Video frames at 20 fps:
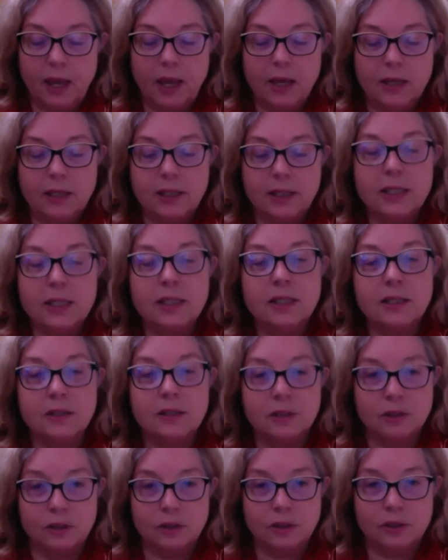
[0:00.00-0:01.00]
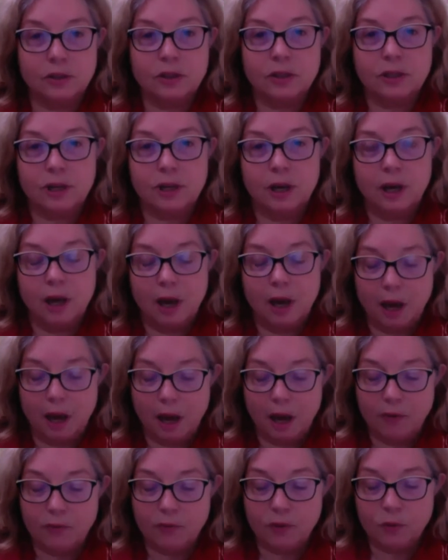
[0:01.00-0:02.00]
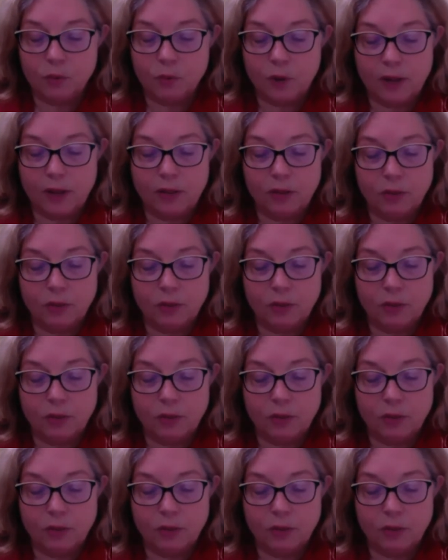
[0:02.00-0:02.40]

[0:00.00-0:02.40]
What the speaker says: Sisters of the red